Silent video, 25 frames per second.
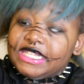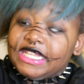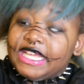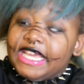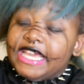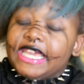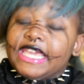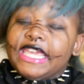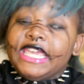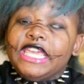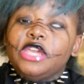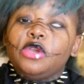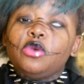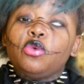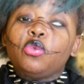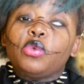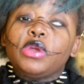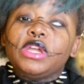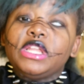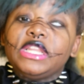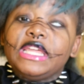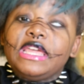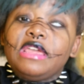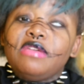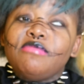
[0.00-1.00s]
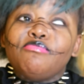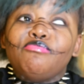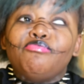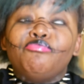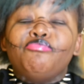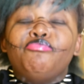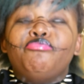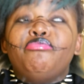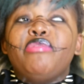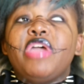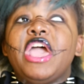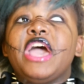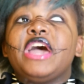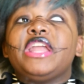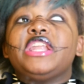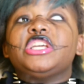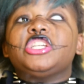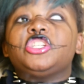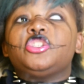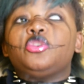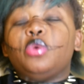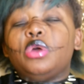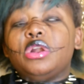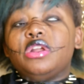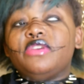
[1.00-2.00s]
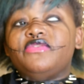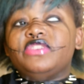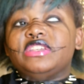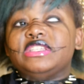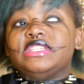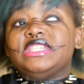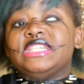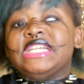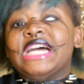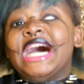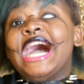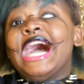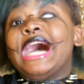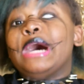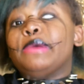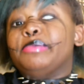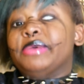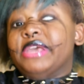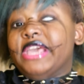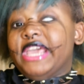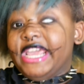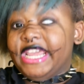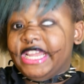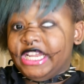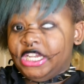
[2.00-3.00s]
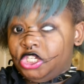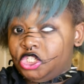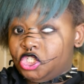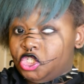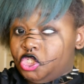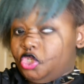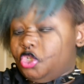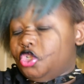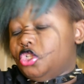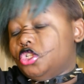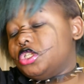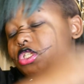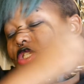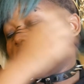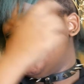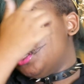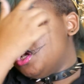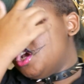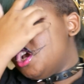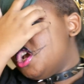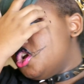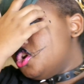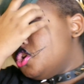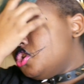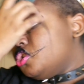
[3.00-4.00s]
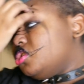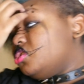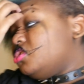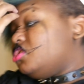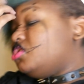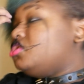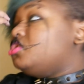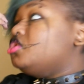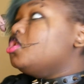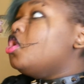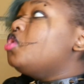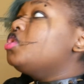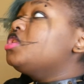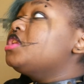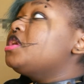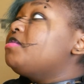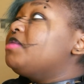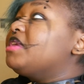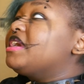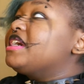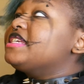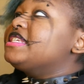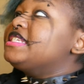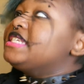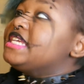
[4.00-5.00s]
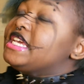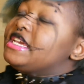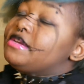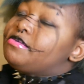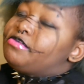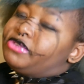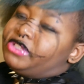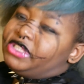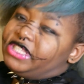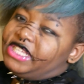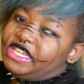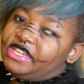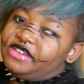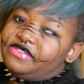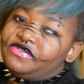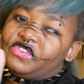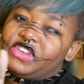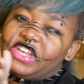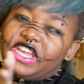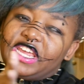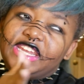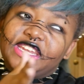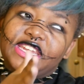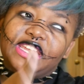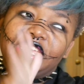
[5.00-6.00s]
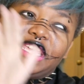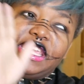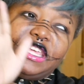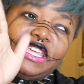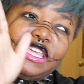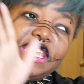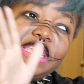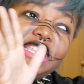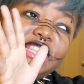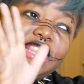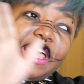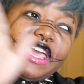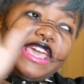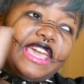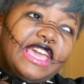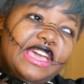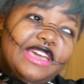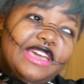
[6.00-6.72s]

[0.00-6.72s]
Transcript: like, he really banished one of his top angels solely because he believed in, like,